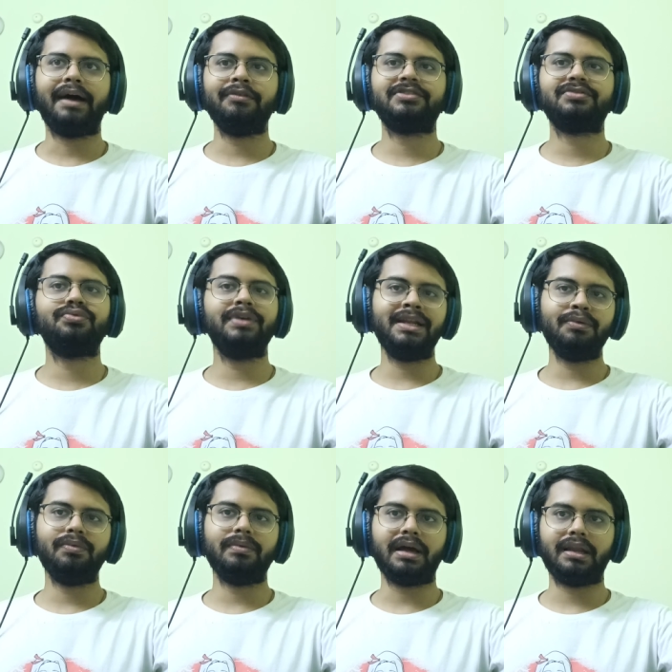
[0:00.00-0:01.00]
I was
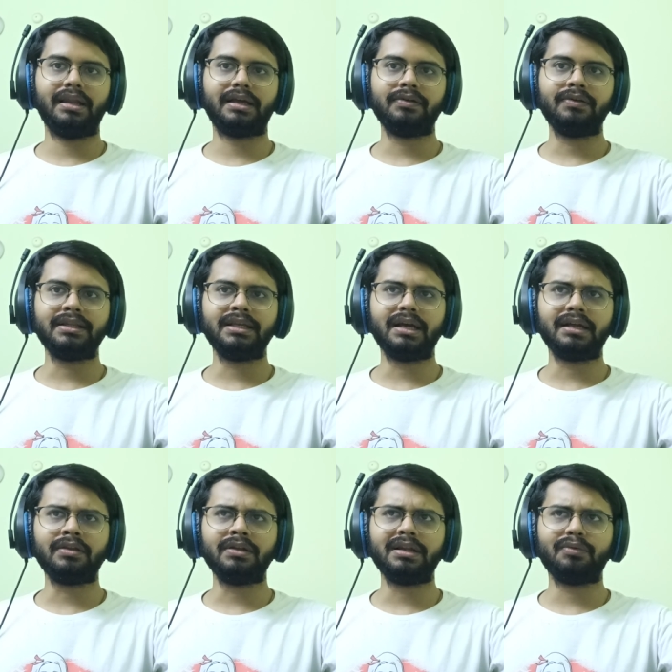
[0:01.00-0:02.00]
really like, you know, I
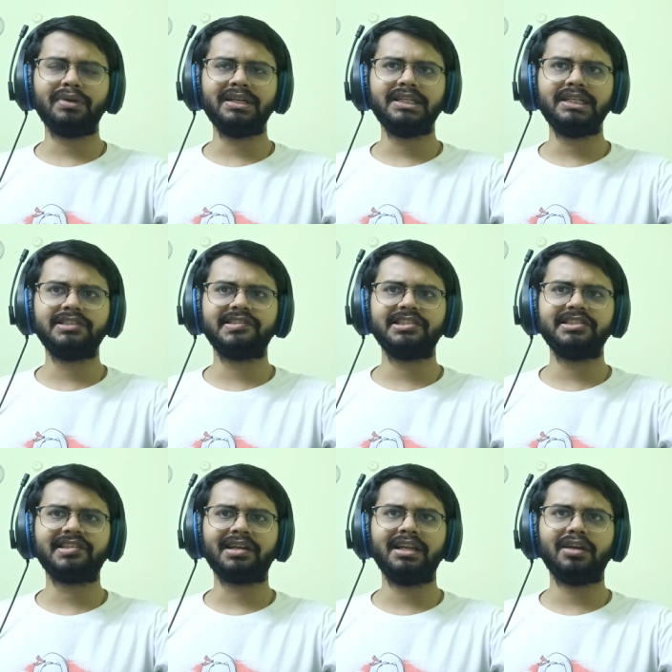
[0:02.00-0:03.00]
thought when she
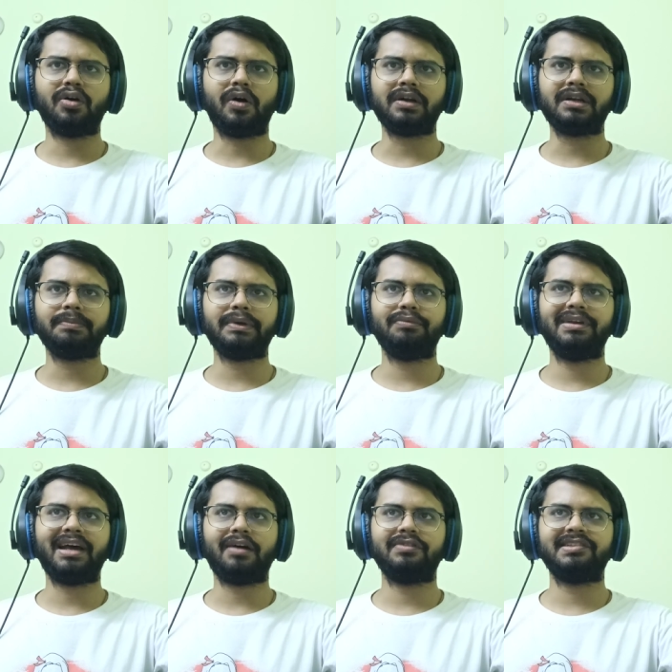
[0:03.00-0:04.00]
suddenly got up and
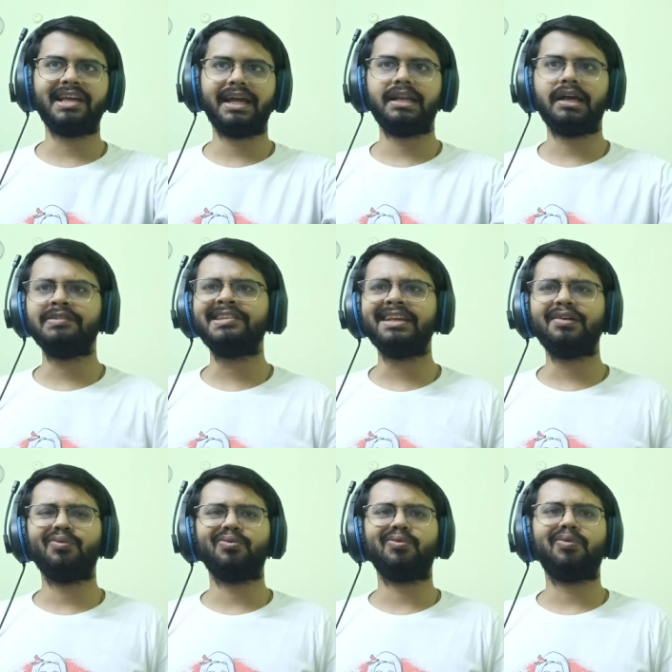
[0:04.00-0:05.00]
went outside, I was
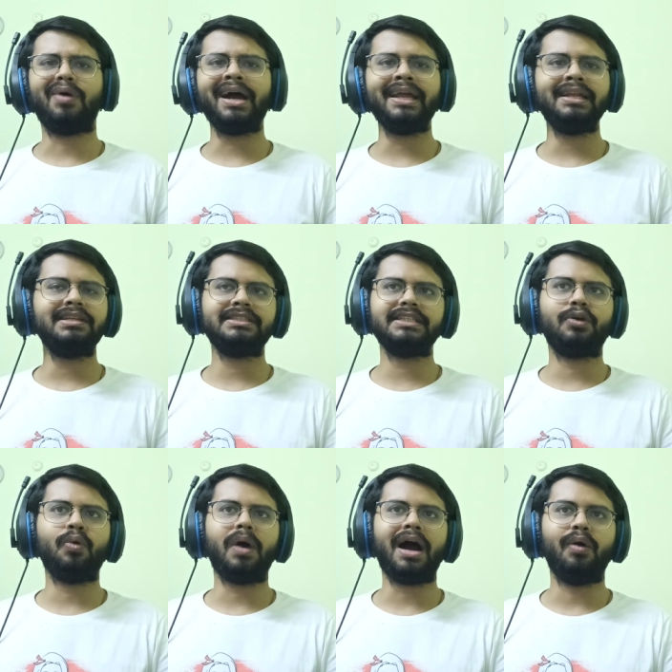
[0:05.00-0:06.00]
like, why did she
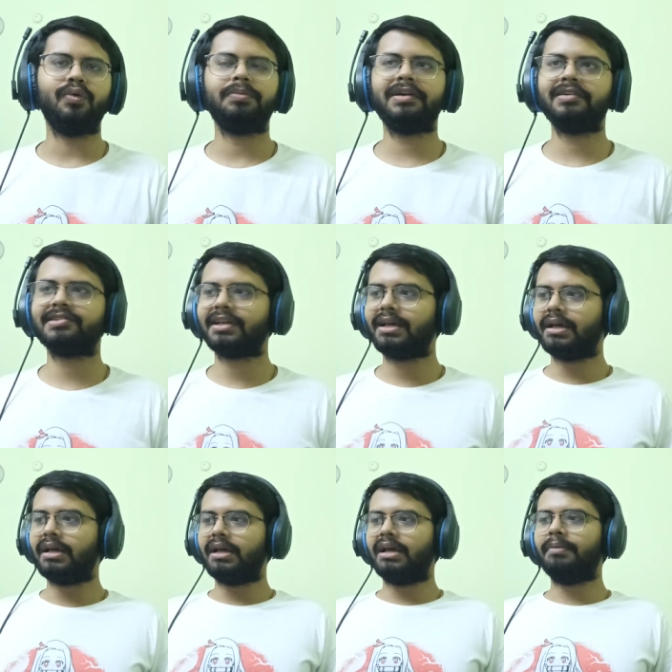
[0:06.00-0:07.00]
go out? Because
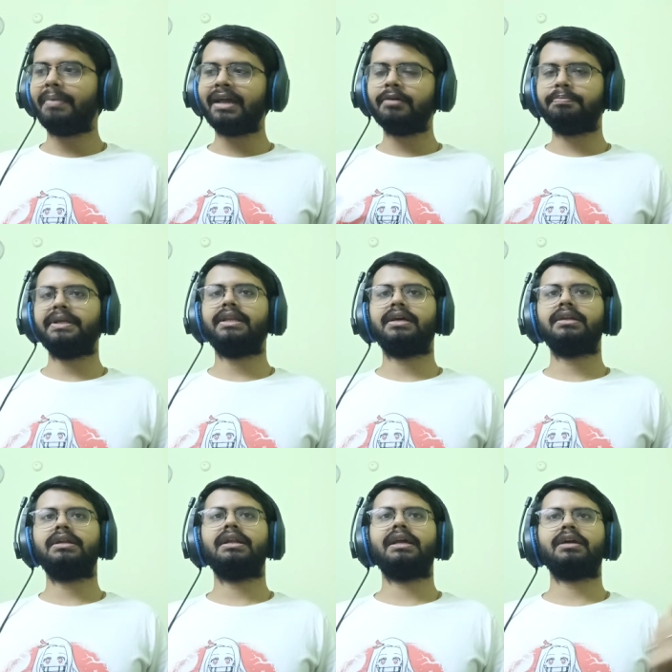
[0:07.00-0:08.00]
in my
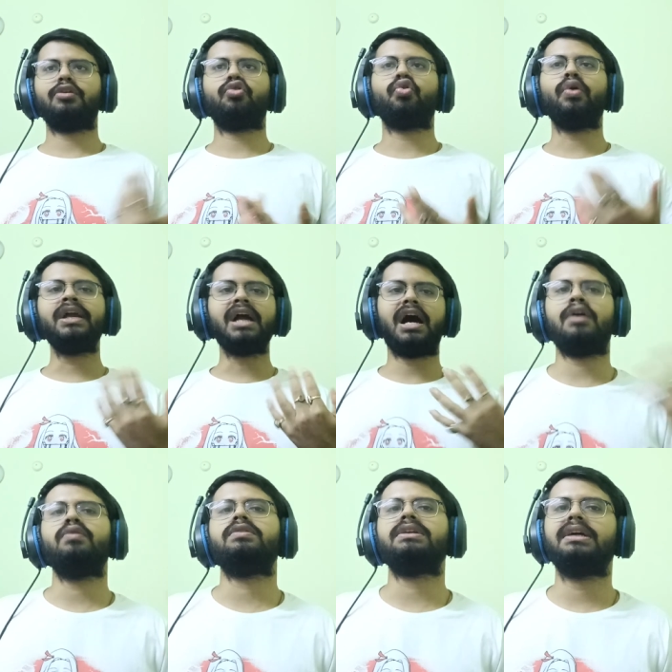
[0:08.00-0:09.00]
opinion, like going
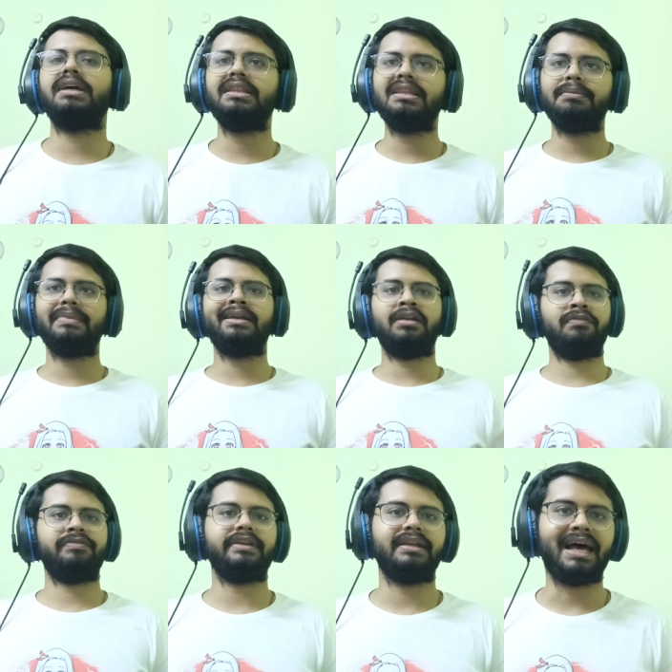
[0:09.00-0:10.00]
out in the middle
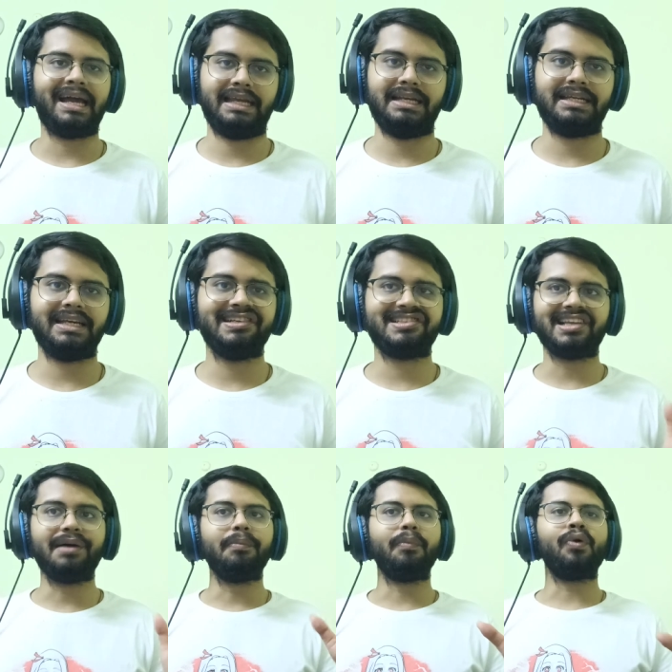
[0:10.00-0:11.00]
of the night
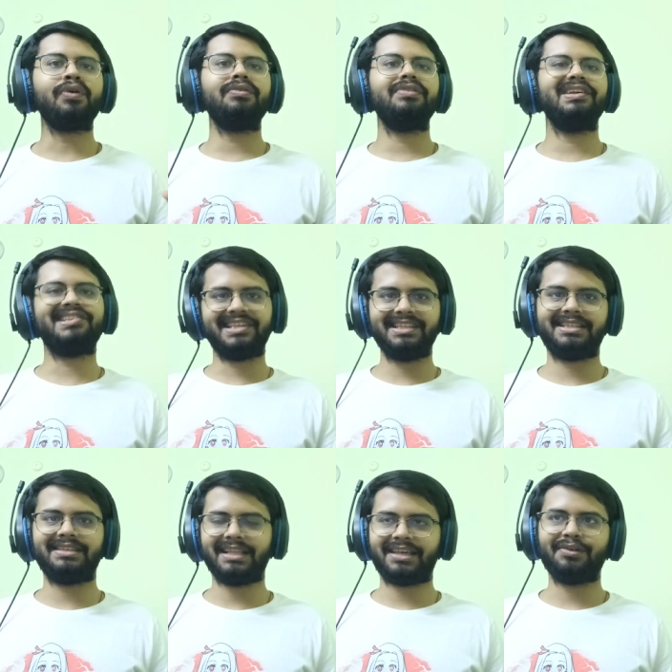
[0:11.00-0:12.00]
is a more
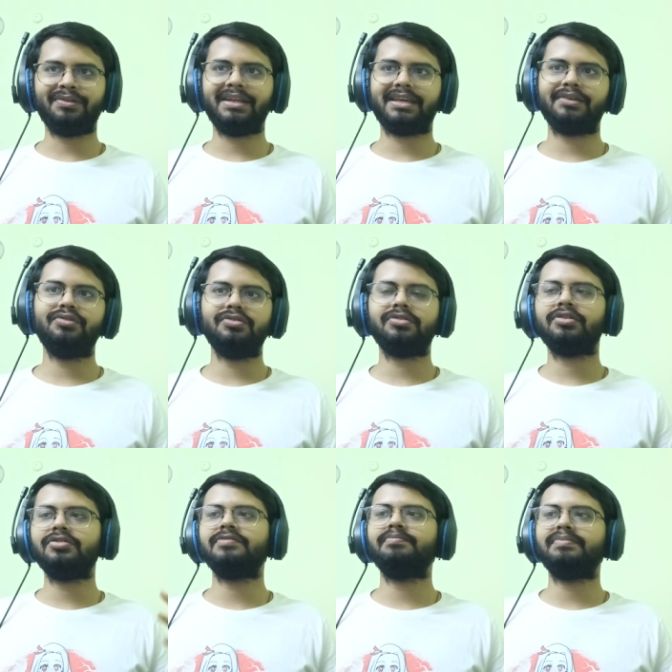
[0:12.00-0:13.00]
risky, like, you know, like you're
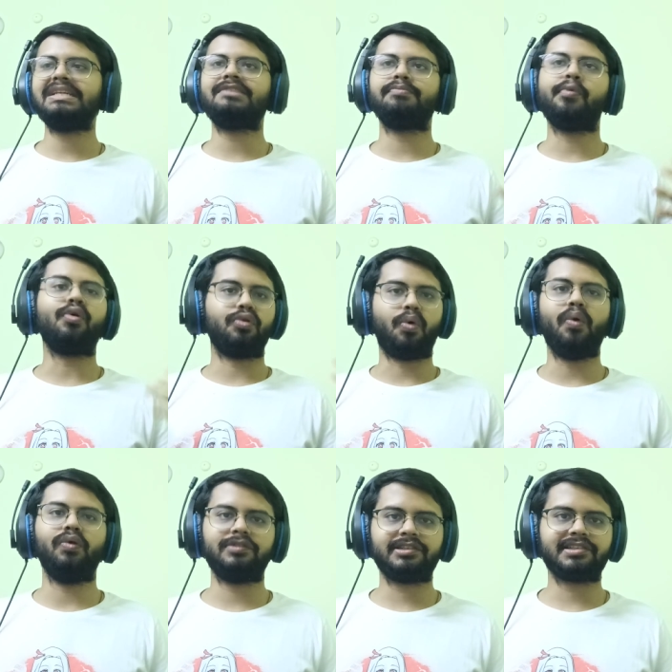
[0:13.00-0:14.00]
going to meet more
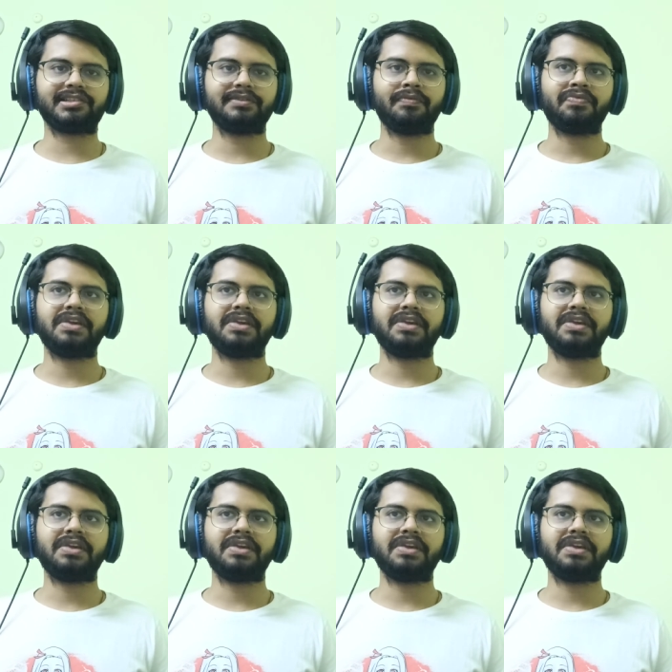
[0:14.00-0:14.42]
ghosts